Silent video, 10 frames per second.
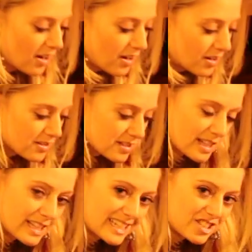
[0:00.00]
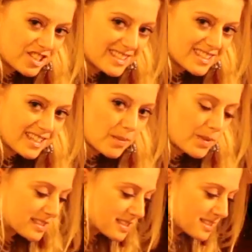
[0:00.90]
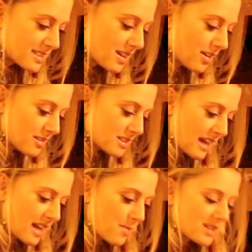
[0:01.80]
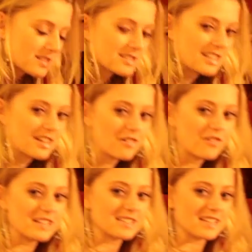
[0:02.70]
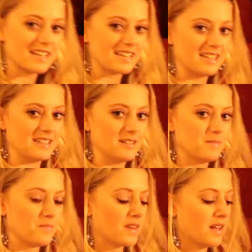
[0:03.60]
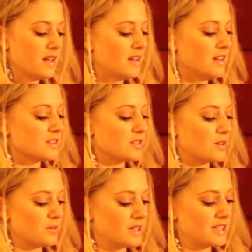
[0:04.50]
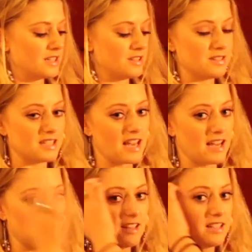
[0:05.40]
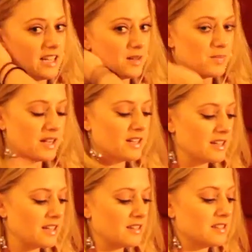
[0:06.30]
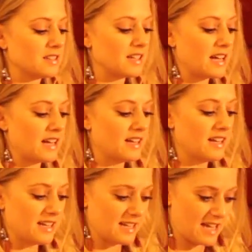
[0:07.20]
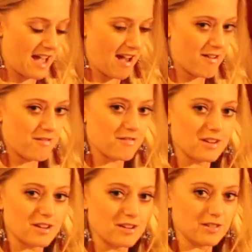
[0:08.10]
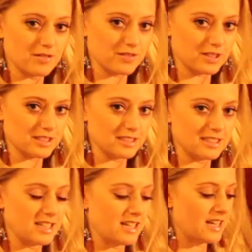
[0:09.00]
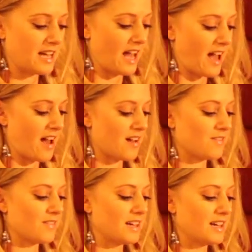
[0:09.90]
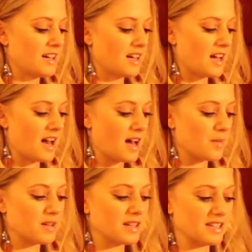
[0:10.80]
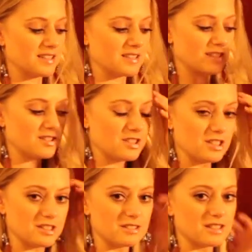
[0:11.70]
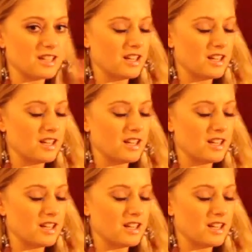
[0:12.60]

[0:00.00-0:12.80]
all those little intrinsic muscles, all those tiny muscles in your feet to kick in. So we're going to do 10 in parallel. Half, full, half, up. This is 2,